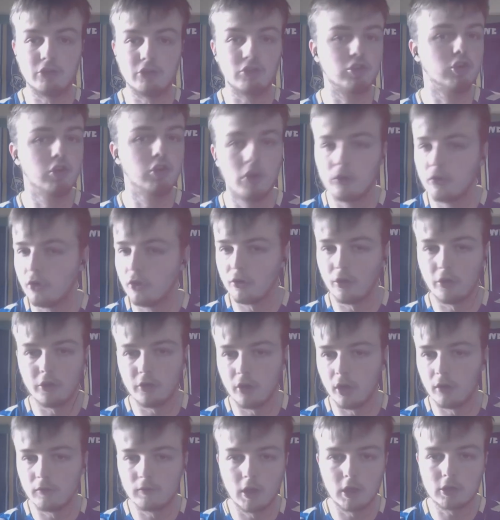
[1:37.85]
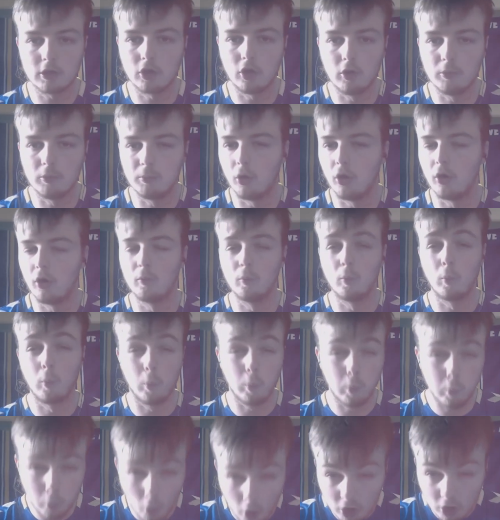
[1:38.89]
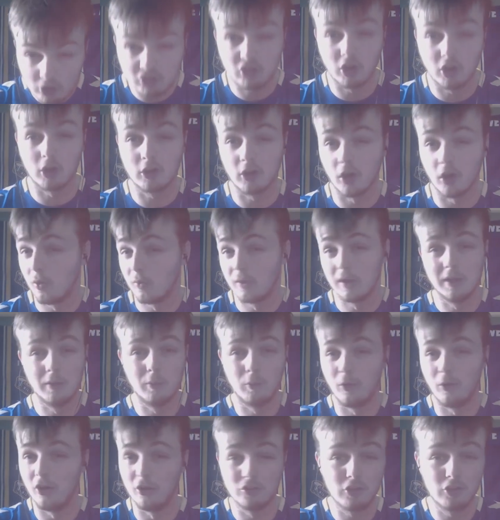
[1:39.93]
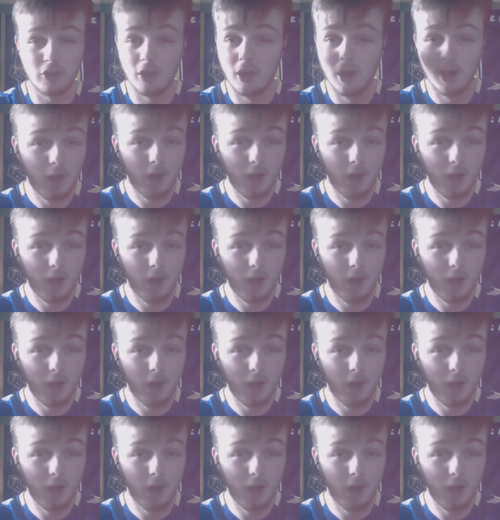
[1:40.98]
He could not deserve that goal more. What a goal it was.